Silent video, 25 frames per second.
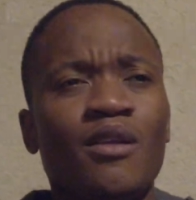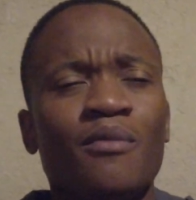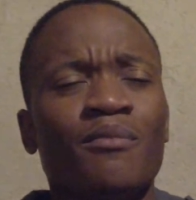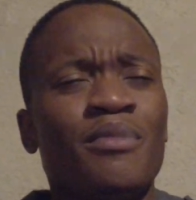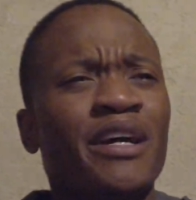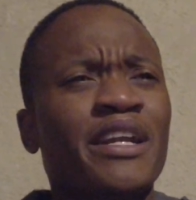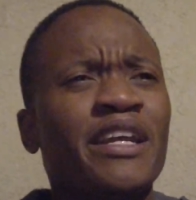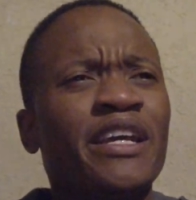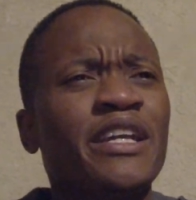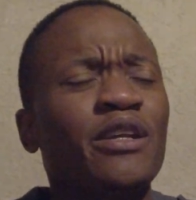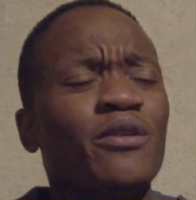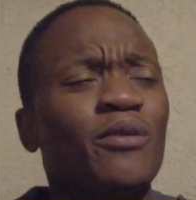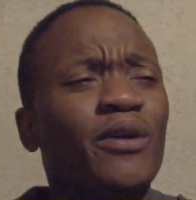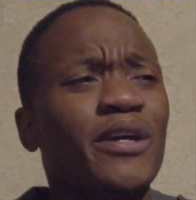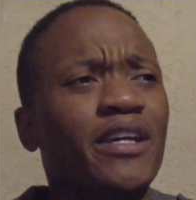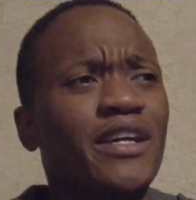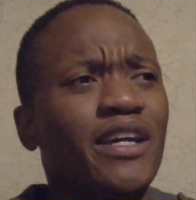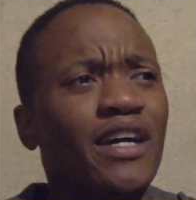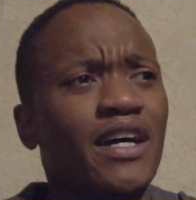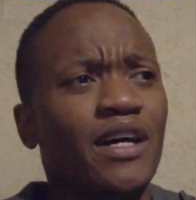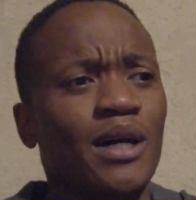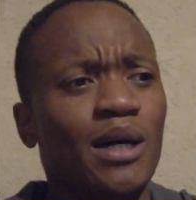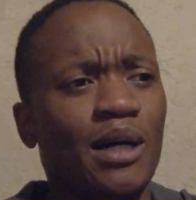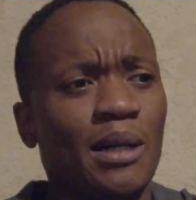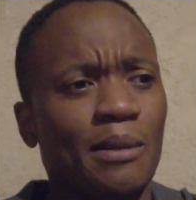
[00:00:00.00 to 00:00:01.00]
But anyway,
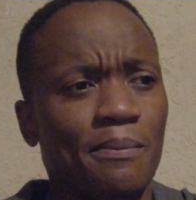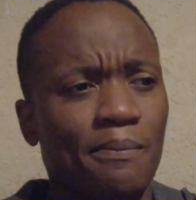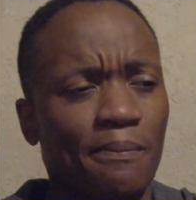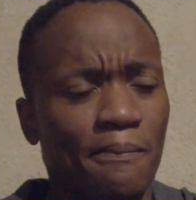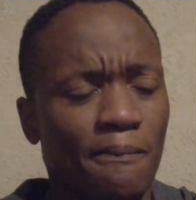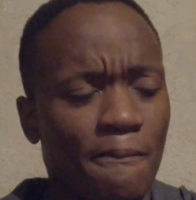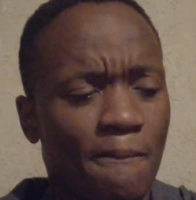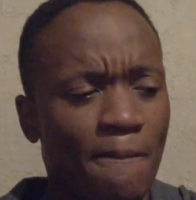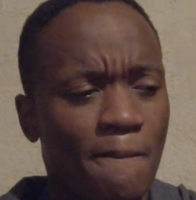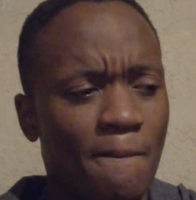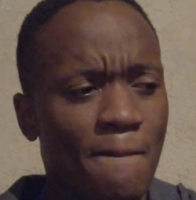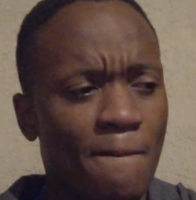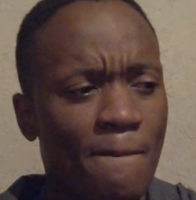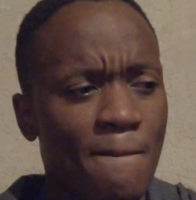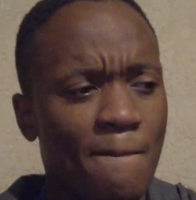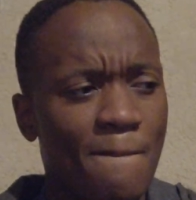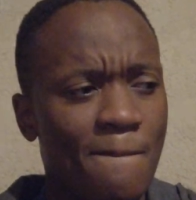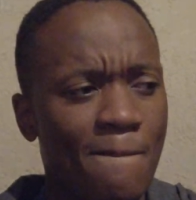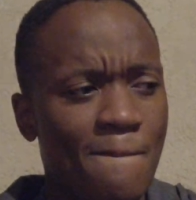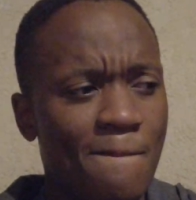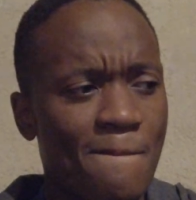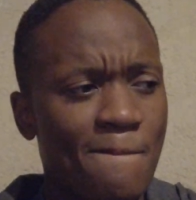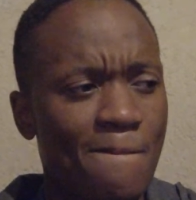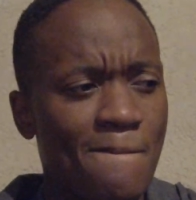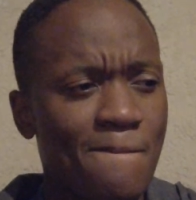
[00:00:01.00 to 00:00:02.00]

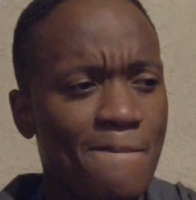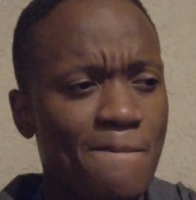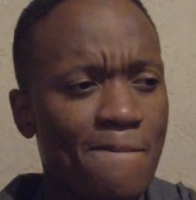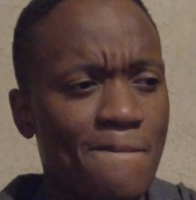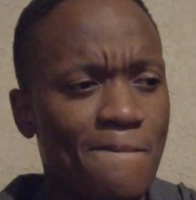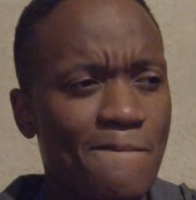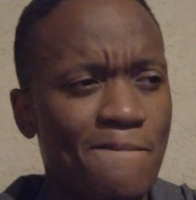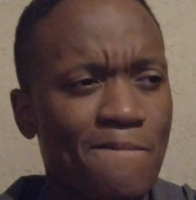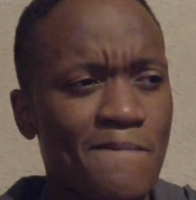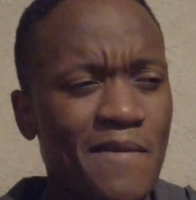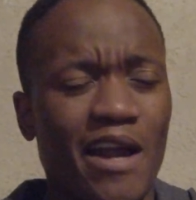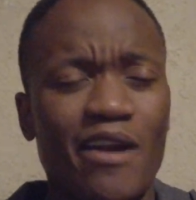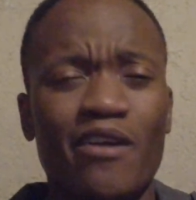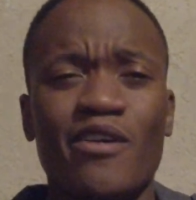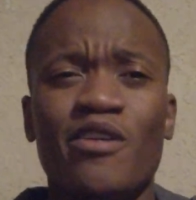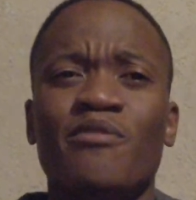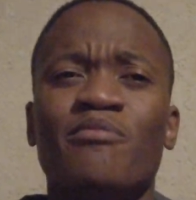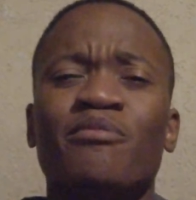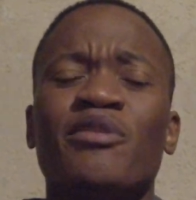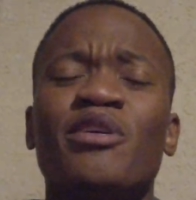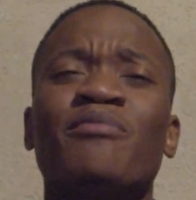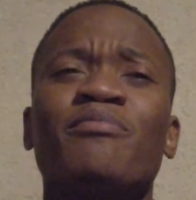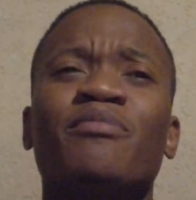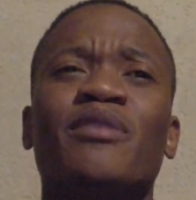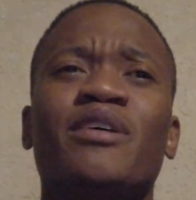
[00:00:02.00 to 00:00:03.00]
I
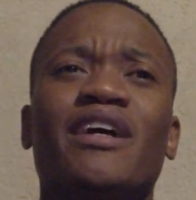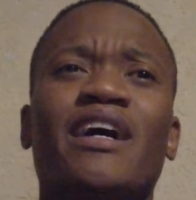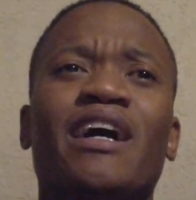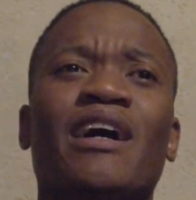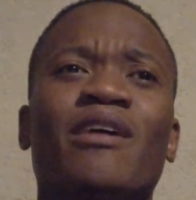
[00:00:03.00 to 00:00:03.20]
remember